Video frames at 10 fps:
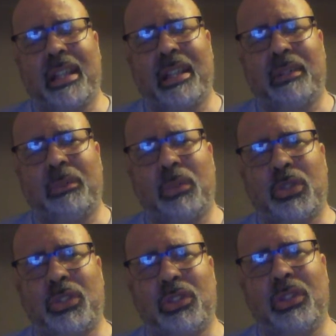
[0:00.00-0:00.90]
and
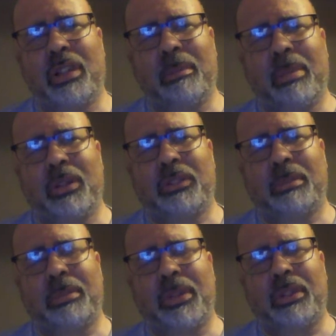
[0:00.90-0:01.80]
was not imposed
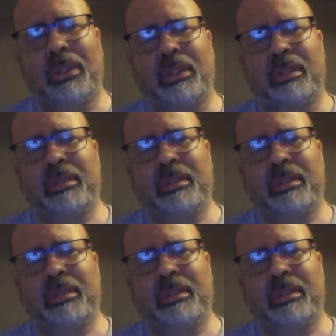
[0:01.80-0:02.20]
upon her.